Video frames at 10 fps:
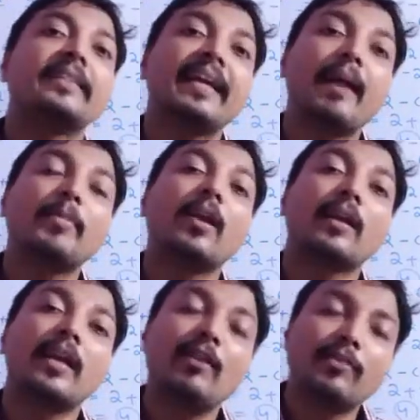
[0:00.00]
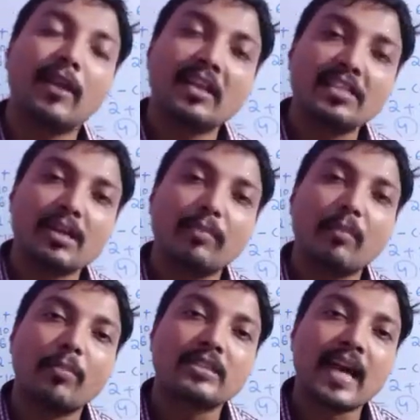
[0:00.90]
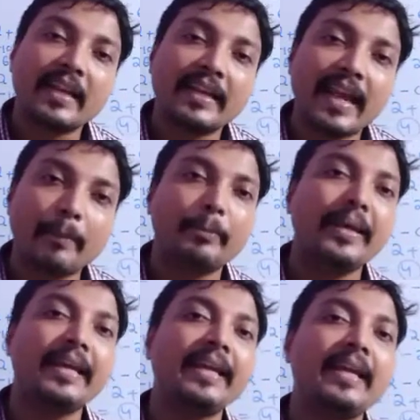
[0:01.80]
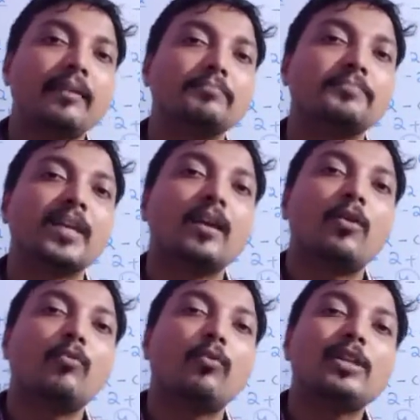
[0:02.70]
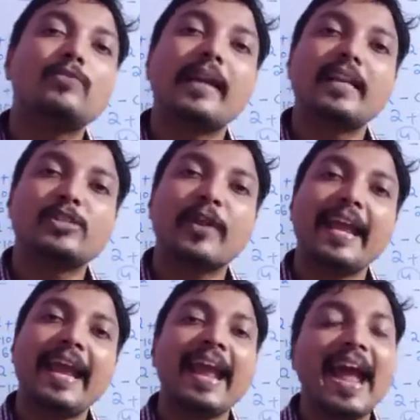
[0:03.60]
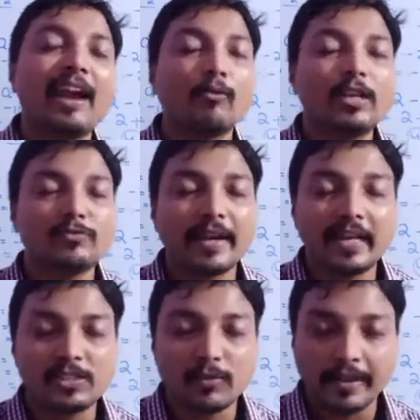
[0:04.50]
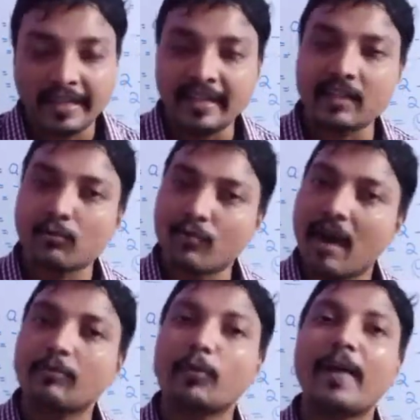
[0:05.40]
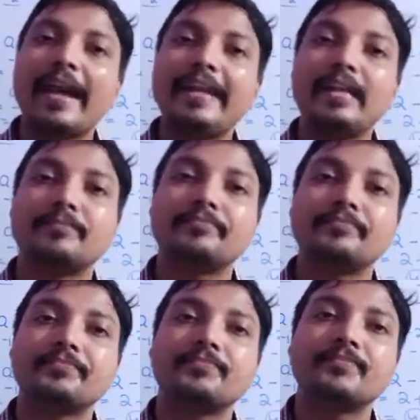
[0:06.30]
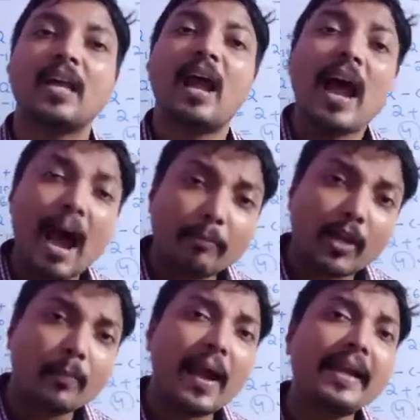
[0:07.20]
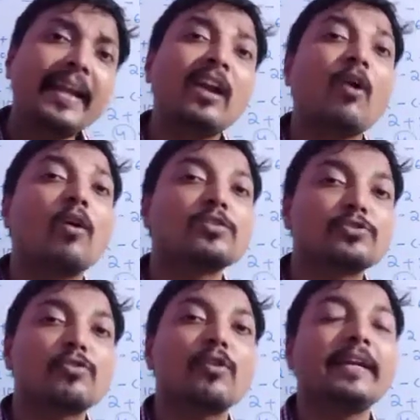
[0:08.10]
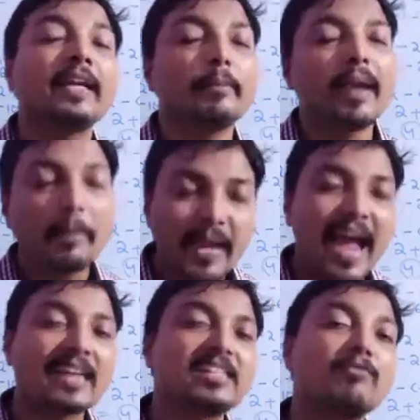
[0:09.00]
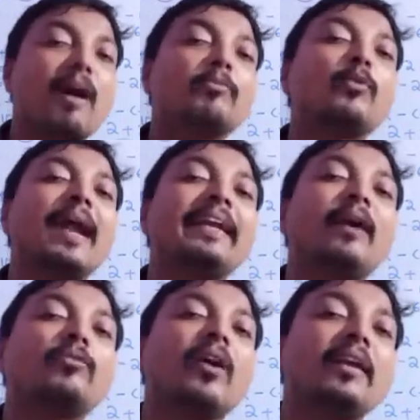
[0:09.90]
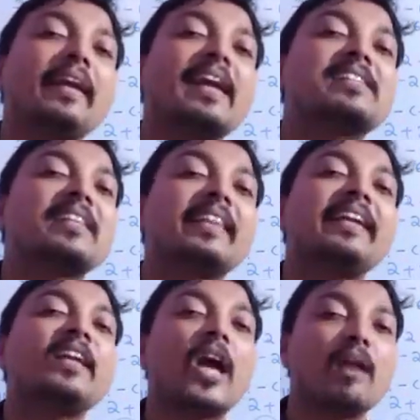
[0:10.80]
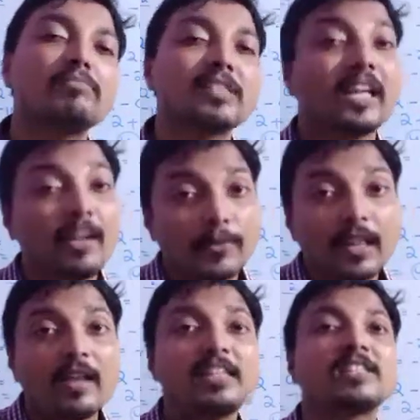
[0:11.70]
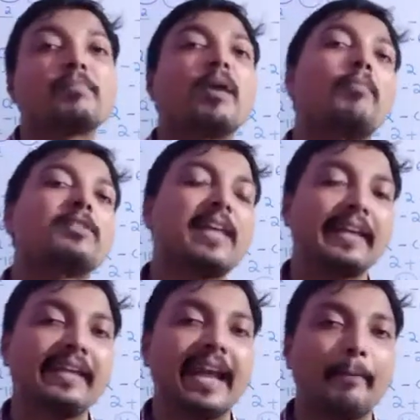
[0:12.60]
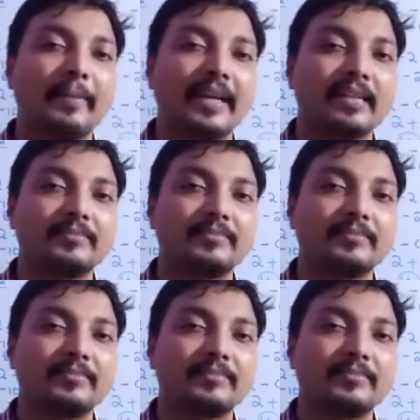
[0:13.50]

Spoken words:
Then after, if the list of numbers are in AP, which one it is your A and which one it is your D, you have to find. After finding also, it may be asked, you have to write down the next three terms if the list of numbers are in AP.